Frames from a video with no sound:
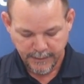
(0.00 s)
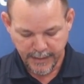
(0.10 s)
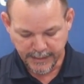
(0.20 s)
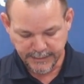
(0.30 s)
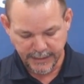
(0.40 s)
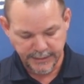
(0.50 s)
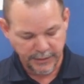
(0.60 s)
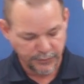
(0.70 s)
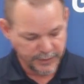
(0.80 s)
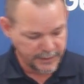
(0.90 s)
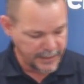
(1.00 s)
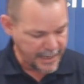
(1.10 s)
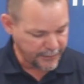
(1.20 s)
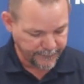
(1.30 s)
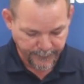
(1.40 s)
The next things that you'll see
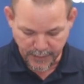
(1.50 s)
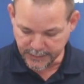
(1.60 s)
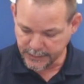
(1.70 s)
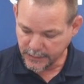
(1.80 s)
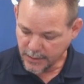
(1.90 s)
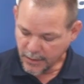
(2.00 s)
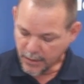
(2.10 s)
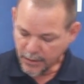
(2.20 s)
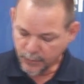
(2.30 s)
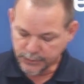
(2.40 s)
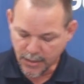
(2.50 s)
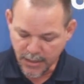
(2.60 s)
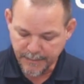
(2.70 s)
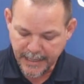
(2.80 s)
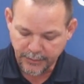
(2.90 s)
out on front we'll
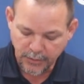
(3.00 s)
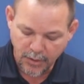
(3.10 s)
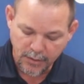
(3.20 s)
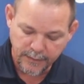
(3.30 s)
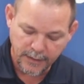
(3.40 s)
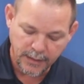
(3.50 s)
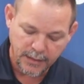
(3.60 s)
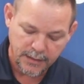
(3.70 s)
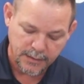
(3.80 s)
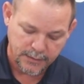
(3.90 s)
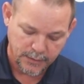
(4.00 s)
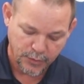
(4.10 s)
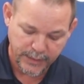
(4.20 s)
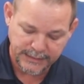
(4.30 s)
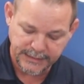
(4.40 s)
talk about are the
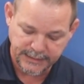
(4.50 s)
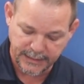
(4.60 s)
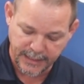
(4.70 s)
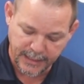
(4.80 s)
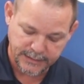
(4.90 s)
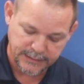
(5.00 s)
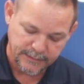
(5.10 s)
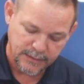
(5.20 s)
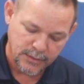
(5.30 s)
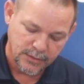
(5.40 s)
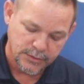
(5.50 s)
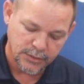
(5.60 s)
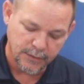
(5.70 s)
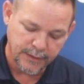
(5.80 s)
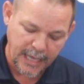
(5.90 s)
quick disconnects.
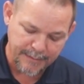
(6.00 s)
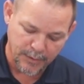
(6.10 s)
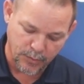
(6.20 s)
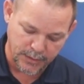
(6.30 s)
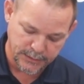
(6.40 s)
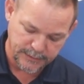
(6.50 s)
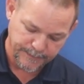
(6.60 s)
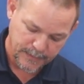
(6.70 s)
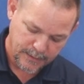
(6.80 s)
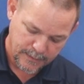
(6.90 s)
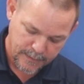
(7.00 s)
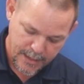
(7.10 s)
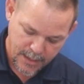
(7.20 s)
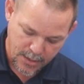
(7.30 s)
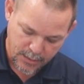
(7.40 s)
So the Gema ones,
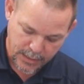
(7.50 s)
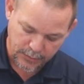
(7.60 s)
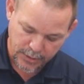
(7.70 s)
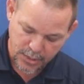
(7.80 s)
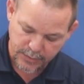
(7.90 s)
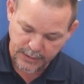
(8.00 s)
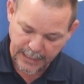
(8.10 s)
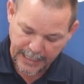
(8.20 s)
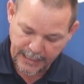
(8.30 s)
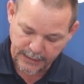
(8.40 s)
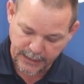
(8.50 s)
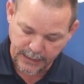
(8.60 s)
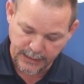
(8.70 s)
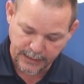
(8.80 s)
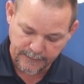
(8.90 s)
they are color-coded and
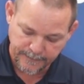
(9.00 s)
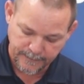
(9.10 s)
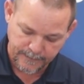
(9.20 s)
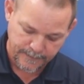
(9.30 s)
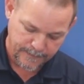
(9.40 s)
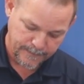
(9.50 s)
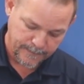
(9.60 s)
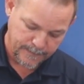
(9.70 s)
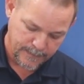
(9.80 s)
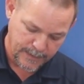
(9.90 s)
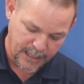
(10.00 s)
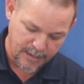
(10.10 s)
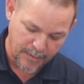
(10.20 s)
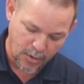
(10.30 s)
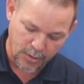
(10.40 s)
keyed. They
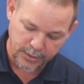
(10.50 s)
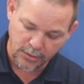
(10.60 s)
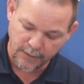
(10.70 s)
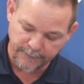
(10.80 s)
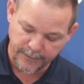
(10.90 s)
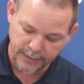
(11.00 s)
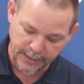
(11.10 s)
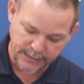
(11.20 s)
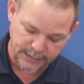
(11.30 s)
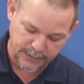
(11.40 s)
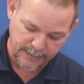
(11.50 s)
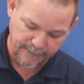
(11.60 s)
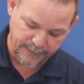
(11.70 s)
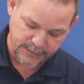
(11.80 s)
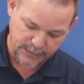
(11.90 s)
come on and off very nicely. They
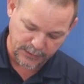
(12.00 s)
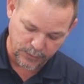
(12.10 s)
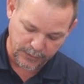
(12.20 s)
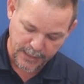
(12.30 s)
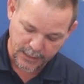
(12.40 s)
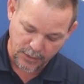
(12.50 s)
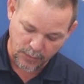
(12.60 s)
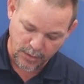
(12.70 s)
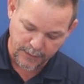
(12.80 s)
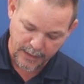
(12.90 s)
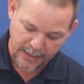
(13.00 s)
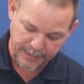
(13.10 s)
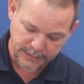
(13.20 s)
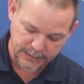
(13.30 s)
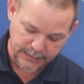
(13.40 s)
physically will not go on the
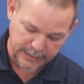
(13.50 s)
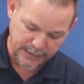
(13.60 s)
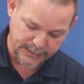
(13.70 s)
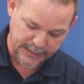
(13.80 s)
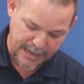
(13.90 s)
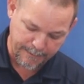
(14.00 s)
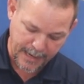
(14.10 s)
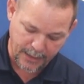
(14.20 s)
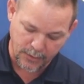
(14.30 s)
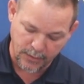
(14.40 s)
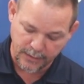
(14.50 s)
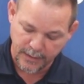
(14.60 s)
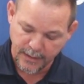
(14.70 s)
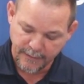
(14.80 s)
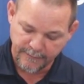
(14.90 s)
opposite, and they snap back
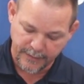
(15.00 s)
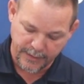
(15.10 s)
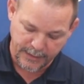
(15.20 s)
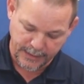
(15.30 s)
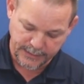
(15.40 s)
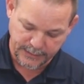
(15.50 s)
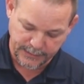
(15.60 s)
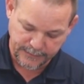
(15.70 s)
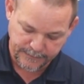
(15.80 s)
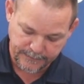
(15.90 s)
on very nicely.